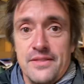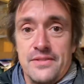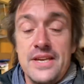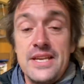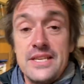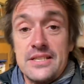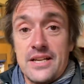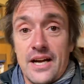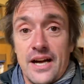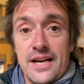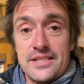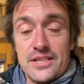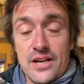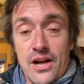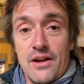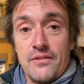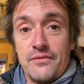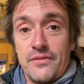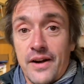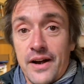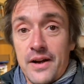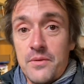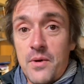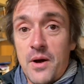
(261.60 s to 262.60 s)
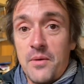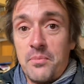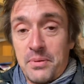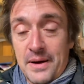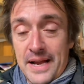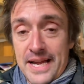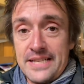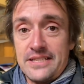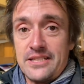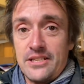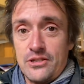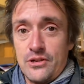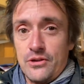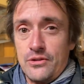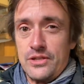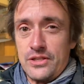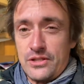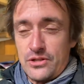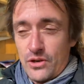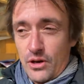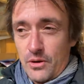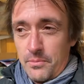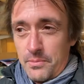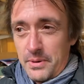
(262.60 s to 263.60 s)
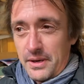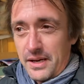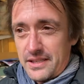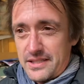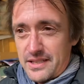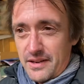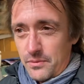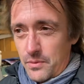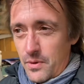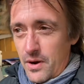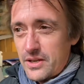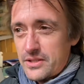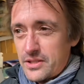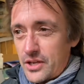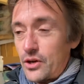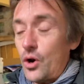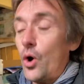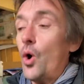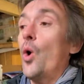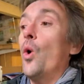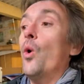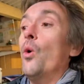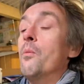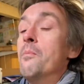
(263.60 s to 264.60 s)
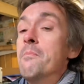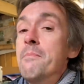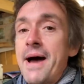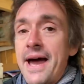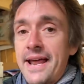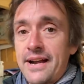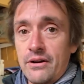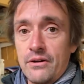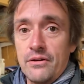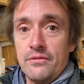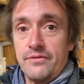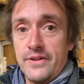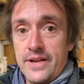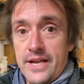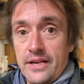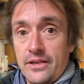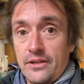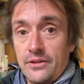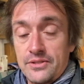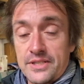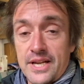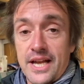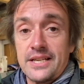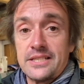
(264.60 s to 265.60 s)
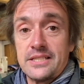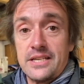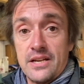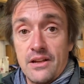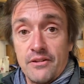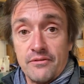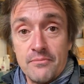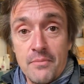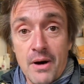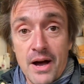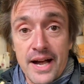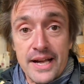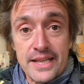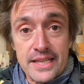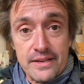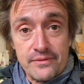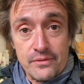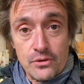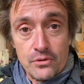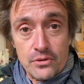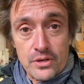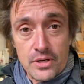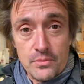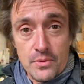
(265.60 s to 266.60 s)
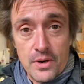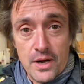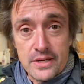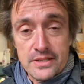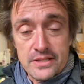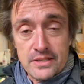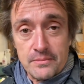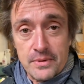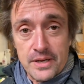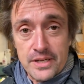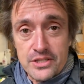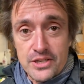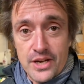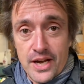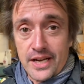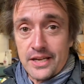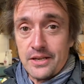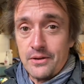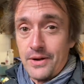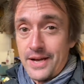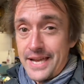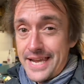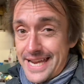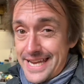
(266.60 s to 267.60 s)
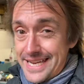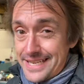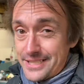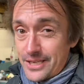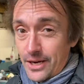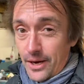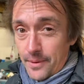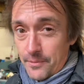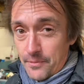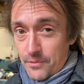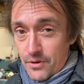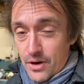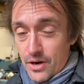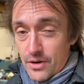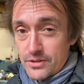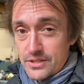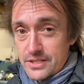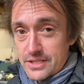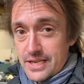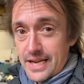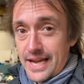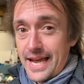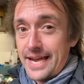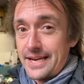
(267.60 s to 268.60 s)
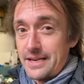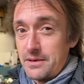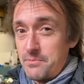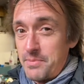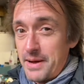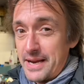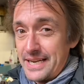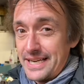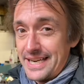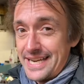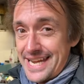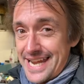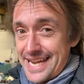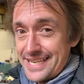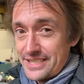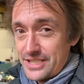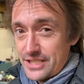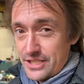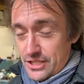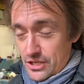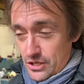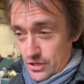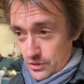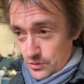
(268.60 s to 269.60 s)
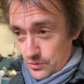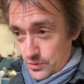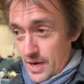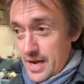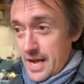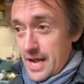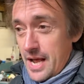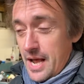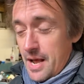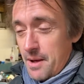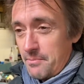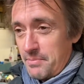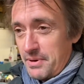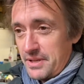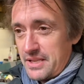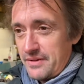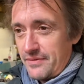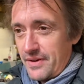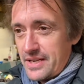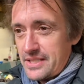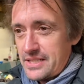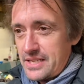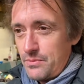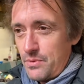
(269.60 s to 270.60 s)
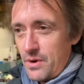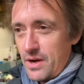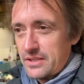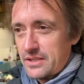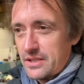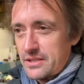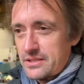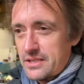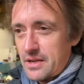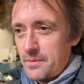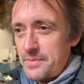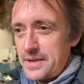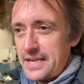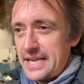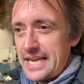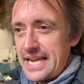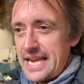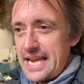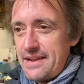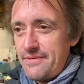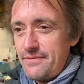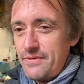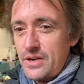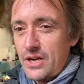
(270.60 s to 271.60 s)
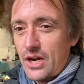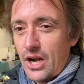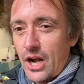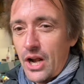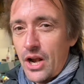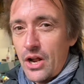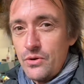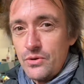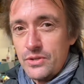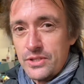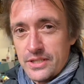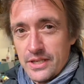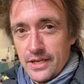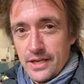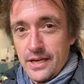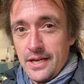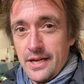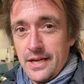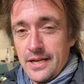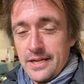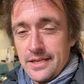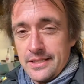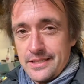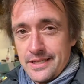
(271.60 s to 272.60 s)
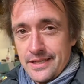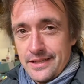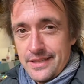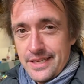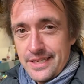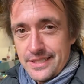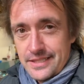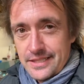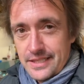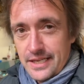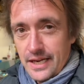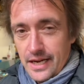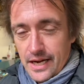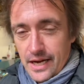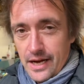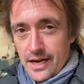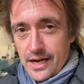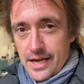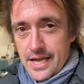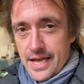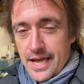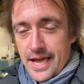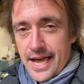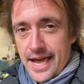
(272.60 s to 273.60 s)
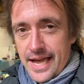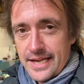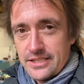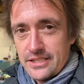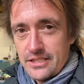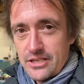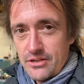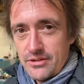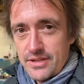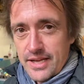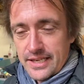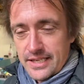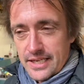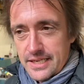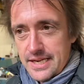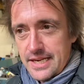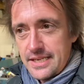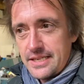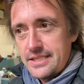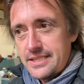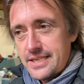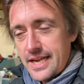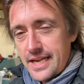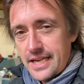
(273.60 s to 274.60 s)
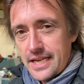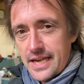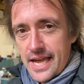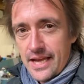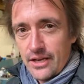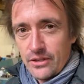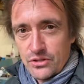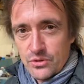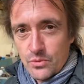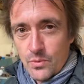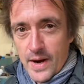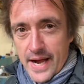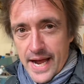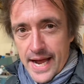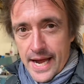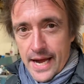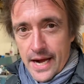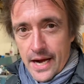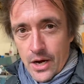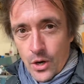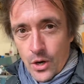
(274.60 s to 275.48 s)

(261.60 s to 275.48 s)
These guys are very well placed to do this job because they've worked on all manner of vehicles. Actually, of mine, they've already worked on my Jaguar E-Type Roadster and a Bentley S2. But they've actually worked on something even closer to this car, and to do that I need to take it elsewhere.